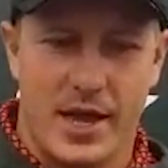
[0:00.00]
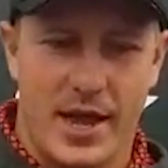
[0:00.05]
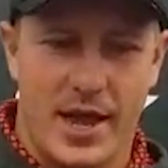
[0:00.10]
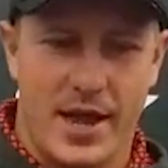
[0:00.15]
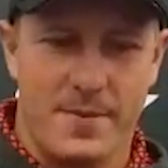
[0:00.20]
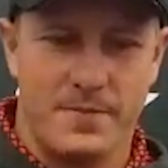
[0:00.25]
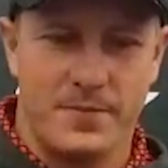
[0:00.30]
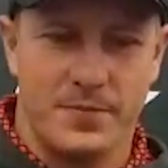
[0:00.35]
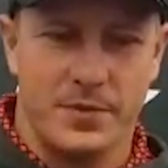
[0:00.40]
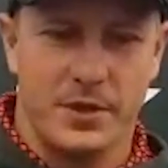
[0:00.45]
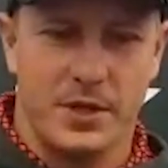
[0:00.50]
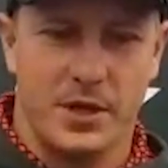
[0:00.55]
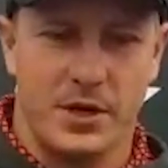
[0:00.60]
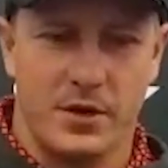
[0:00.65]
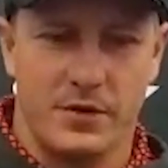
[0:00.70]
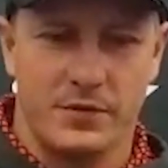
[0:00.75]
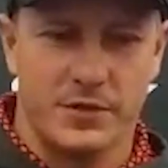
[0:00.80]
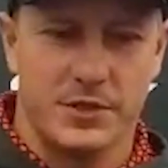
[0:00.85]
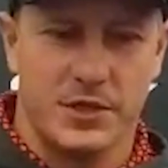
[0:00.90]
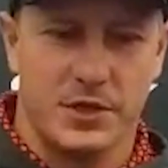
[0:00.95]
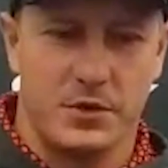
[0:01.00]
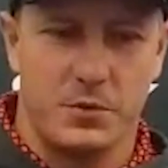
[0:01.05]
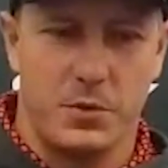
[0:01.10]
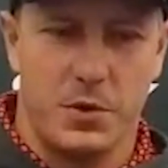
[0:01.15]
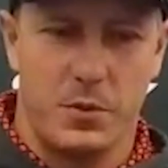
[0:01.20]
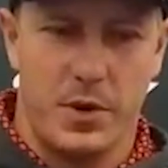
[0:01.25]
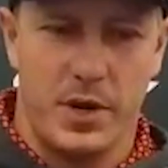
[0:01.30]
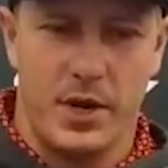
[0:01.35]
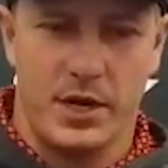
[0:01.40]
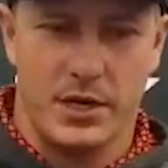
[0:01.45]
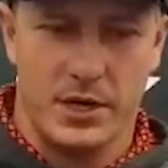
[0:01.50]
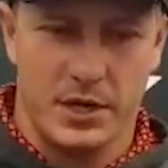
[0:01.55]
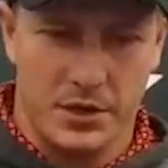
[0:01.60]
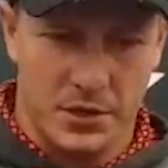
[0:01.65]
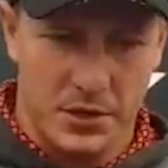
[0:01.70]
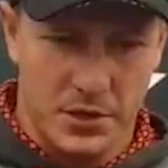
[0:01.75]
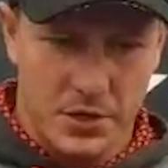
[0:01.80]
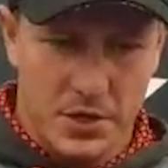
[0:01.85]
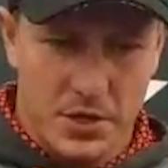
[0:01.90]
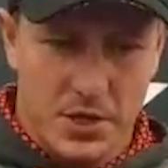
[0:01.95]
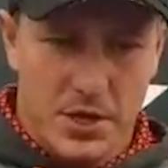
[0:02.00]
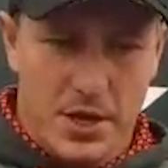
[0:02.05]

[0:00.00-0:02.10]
And obviously, we went out and